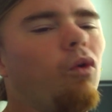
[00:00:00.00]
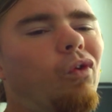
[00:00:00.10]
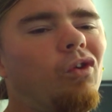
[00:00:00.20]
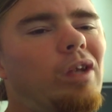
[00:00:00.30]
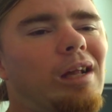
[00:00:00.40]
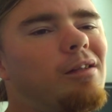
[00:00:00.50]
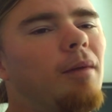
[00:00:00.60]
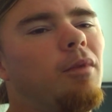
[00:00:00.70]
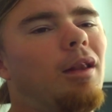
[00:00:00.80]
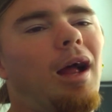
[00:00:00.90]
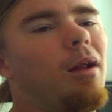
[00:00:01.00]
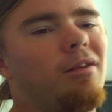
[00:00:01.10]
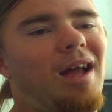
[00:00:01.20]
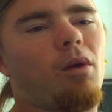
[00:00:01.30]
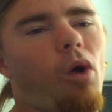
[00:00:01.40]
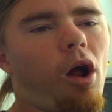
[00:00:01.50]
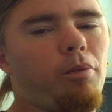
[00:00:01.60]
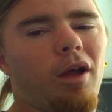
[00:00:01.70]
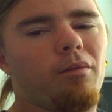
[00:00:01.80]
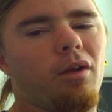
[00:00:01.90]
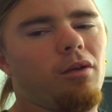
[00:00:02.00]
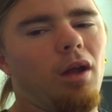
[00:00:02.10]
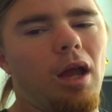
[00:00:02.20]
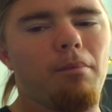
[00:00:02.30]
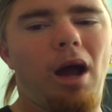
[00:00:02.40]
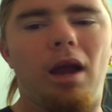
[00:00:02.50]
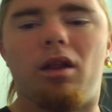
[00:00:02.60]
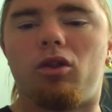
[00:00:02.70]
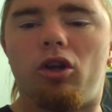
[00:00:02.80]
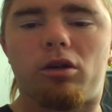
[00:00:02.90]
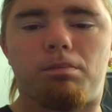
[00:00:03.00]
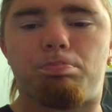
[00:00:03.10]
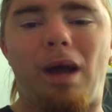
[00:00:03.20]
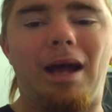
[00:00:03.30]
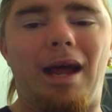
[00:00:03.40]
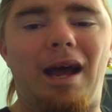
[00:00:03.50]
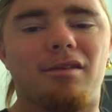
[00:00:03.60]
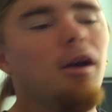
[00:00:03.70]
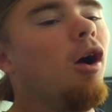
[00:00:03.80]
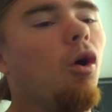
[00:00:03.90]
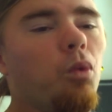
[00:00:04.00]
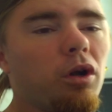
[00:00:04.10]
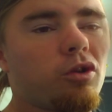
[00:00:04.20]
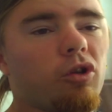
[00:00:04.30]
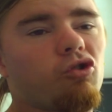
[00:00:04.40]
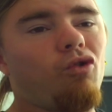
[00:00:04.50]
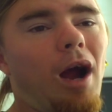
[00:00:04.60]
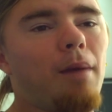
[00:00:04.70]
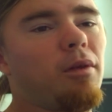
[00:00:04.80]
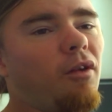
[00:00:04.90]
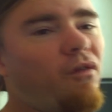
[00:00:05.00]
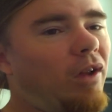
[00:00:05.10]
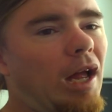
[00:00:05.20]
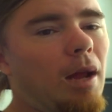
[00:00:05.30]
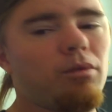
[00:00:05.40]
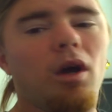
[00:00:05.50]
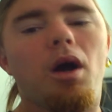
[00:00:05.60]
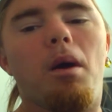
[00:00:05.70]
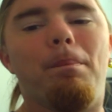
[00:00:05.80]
Don't just get something that Zakk Wylde played, because it might look badass with the stripes and the flames,